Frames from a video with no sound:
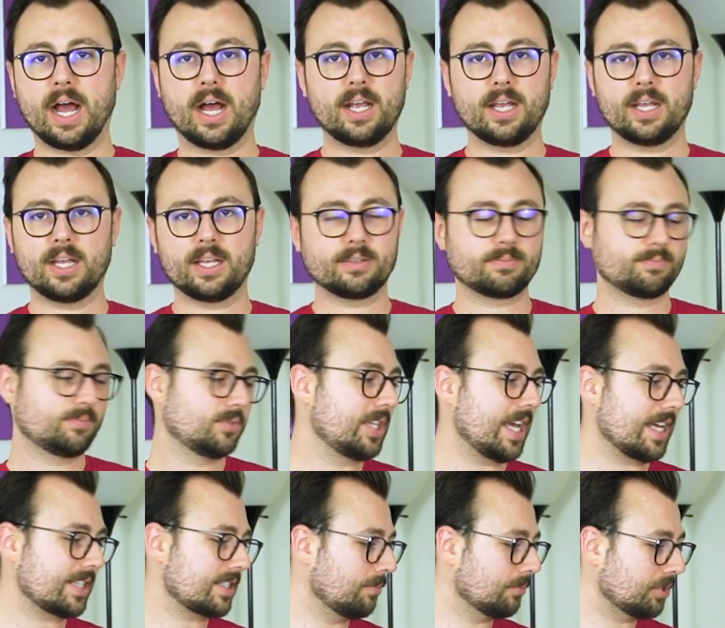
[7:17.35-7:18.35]
I
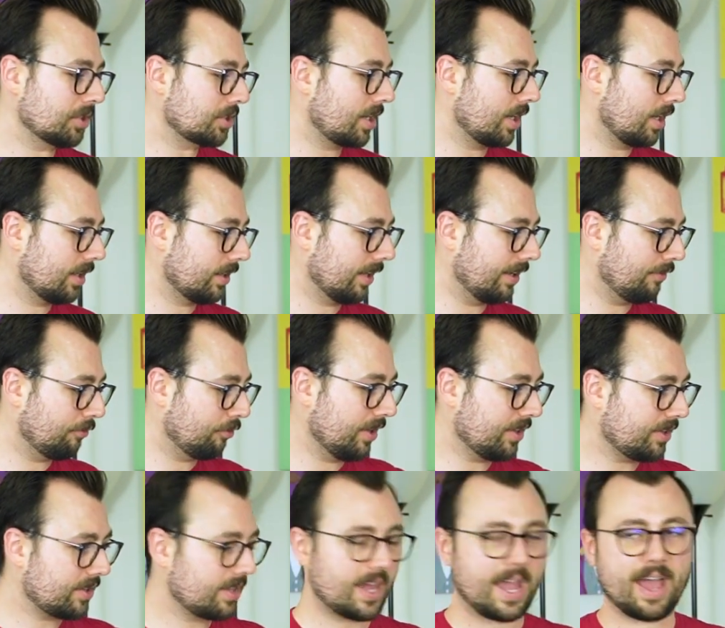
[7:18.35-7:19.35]
guess I'm just gonna live
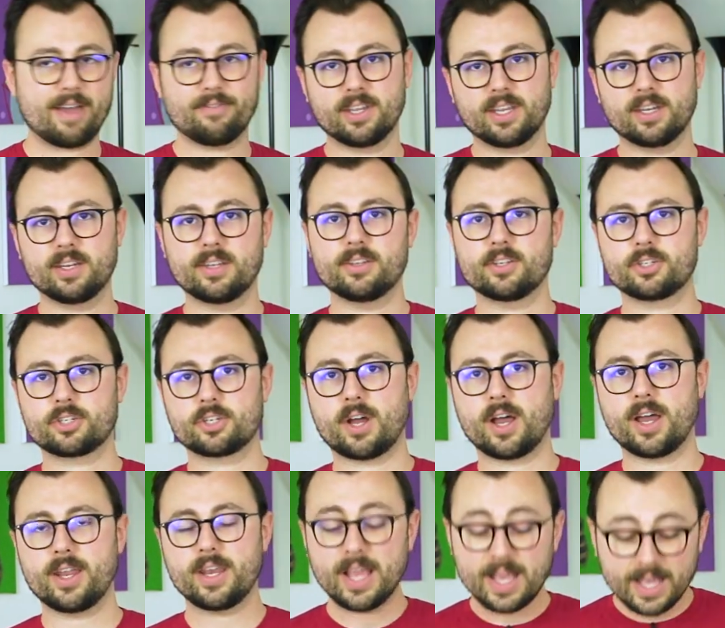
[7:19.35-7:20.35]
with having it in the
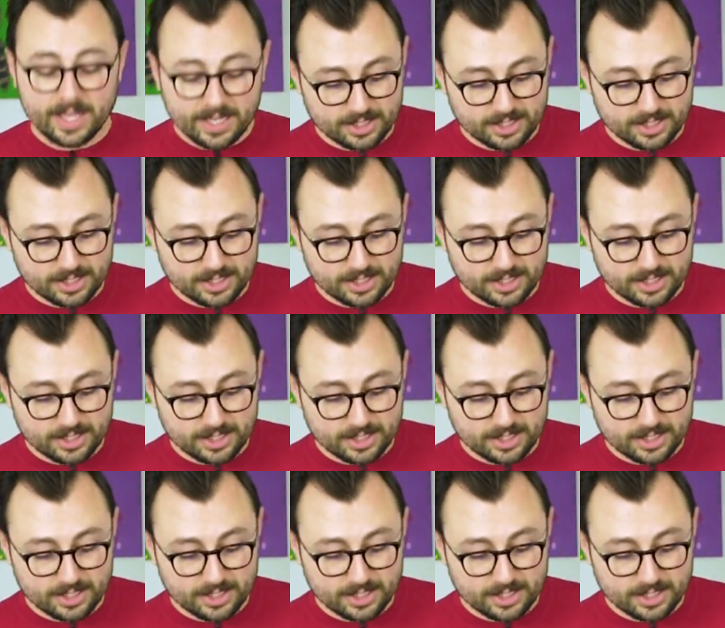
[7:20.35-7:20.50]
shot.